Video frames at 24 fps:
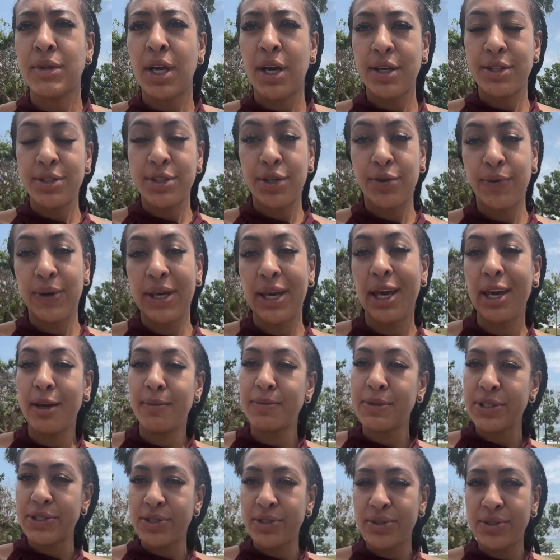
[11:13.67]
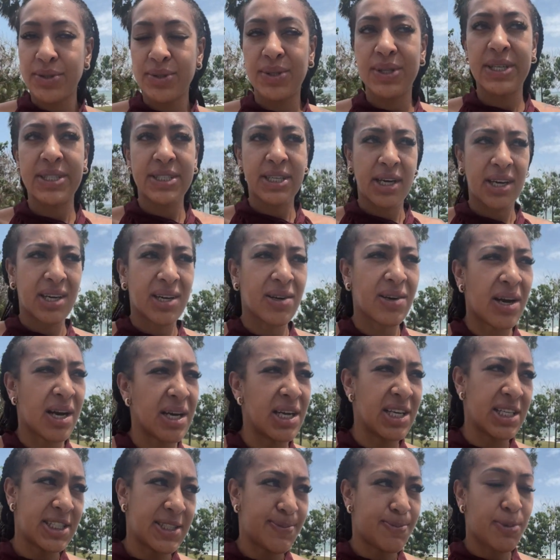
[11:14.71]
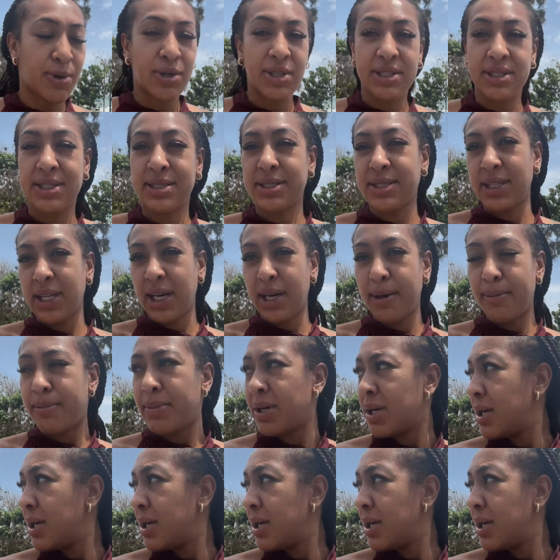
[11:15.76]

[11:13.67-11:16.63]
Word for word: So we came to the Takoradi Sports Club.